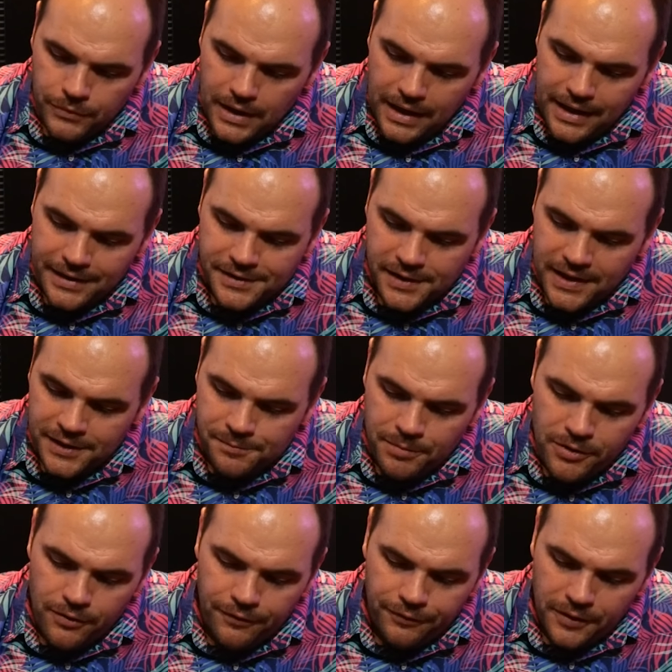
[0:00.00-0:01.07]
It's
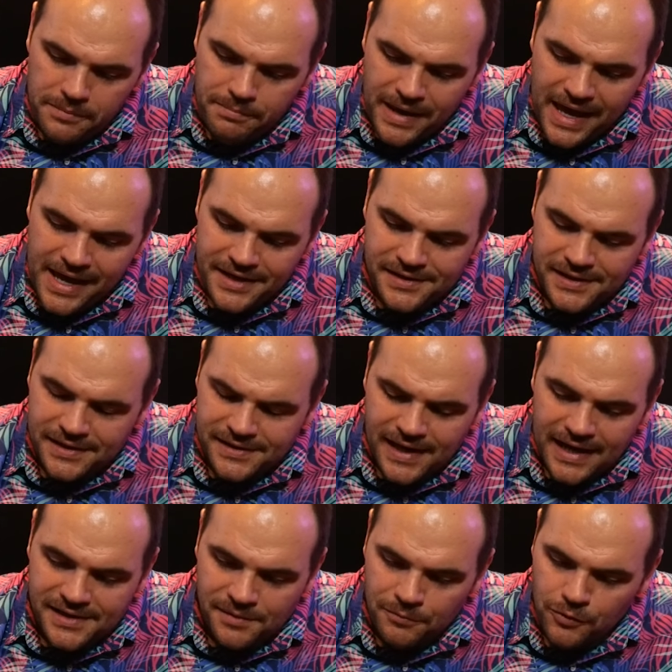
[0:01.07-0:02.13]
beautifully paced. It's
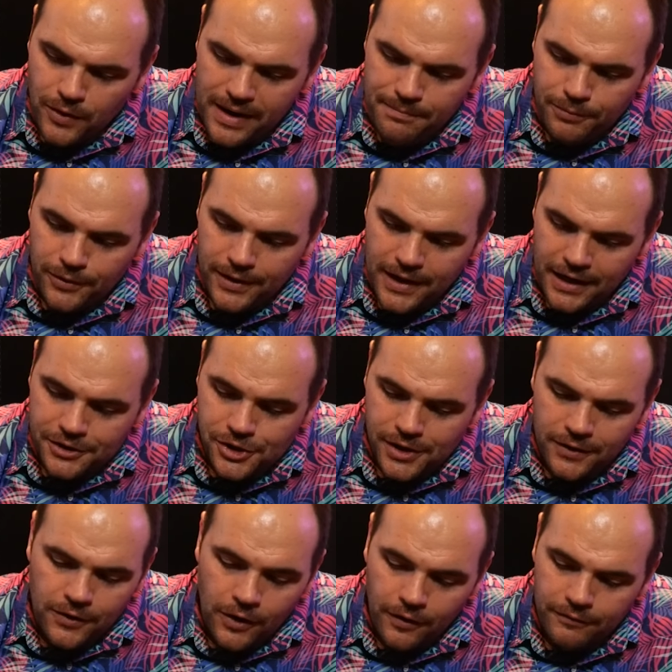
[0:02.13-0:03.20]
got some great
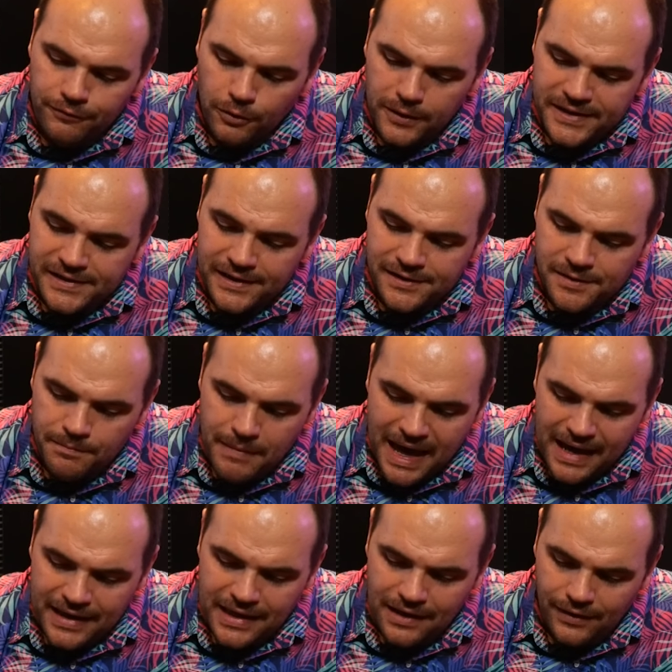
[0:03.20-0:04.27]
production. Her voice is
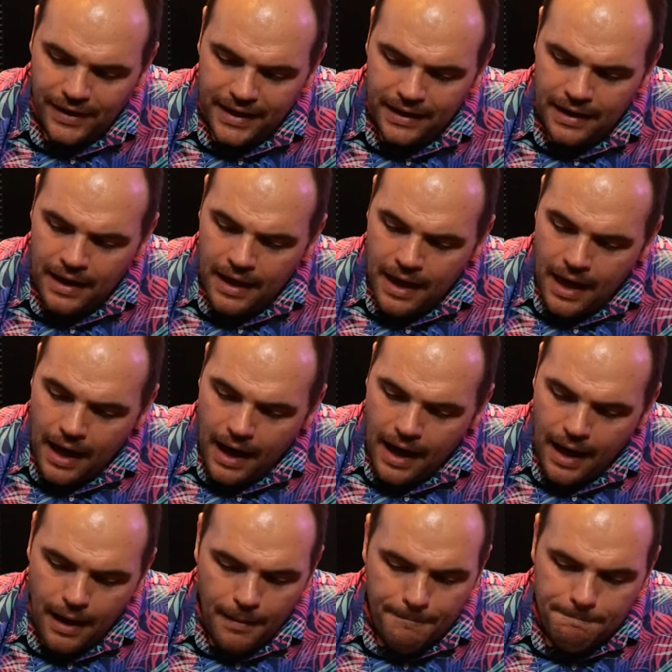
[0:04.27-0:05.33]
immaculate.
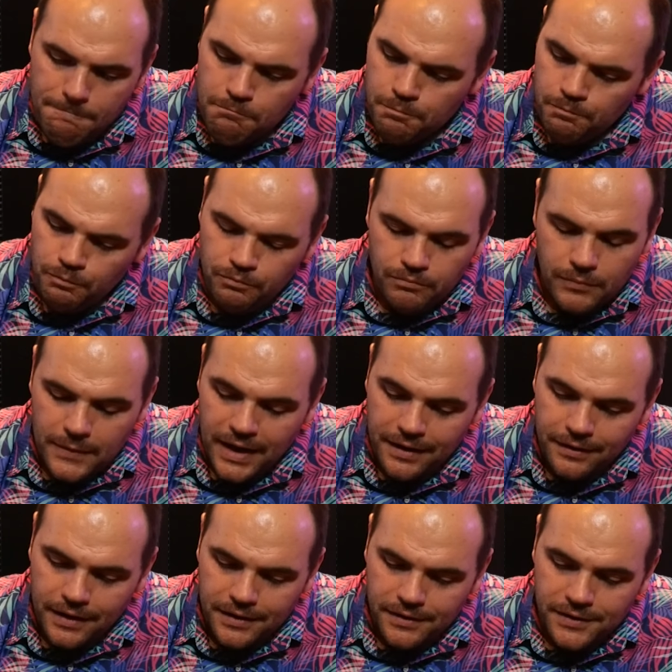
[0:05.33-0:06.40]
And
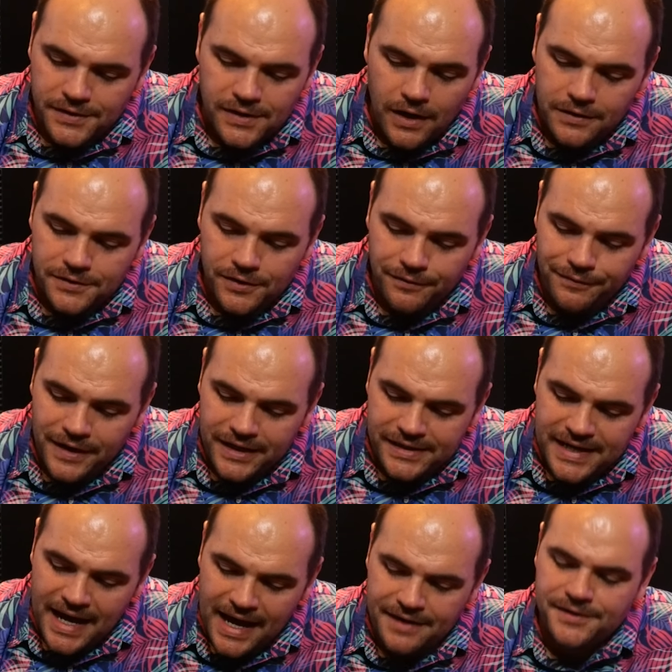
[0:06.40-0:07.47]
the songs are
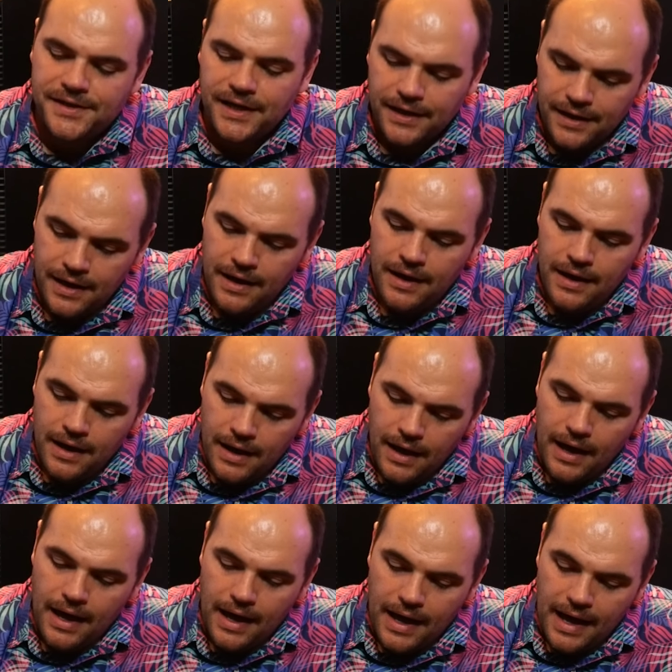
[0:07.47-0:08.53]
fantastic.
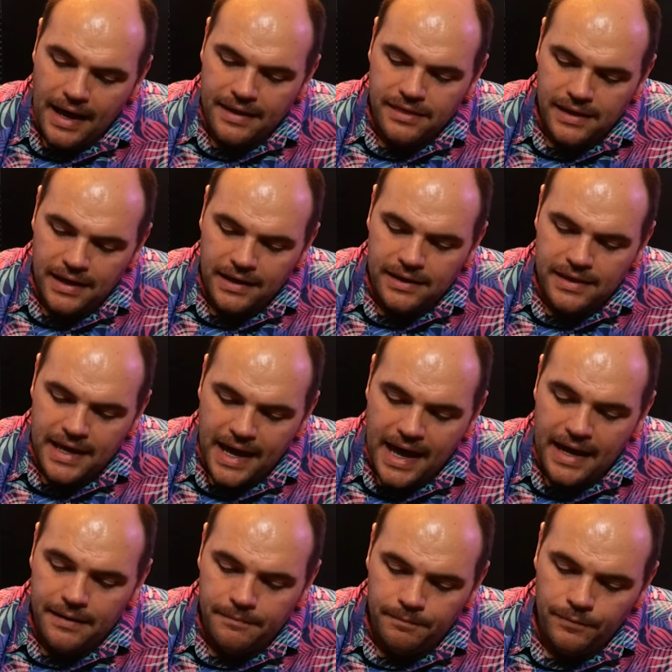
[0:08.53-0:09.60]
I think
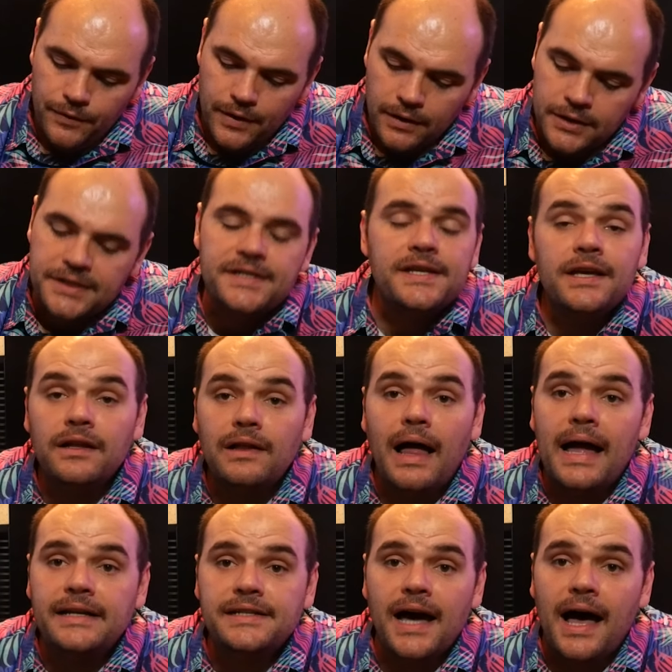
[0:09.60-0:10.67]
that Until
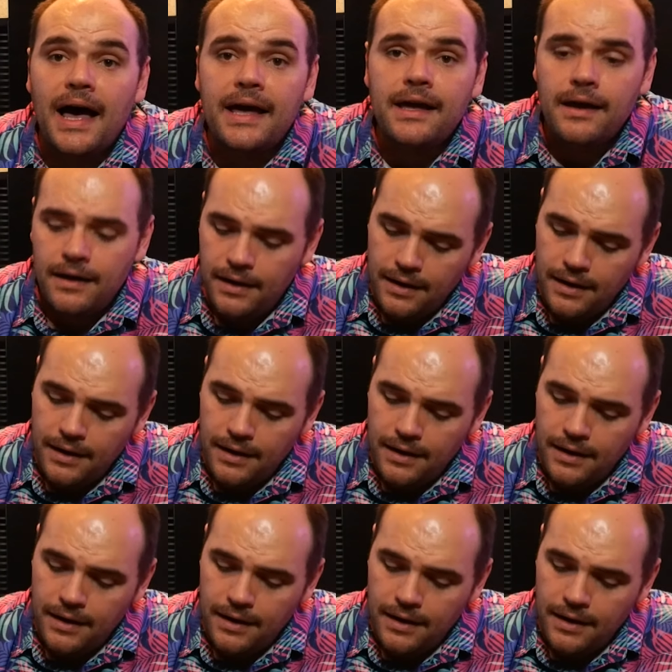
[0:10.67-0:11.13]
I Die,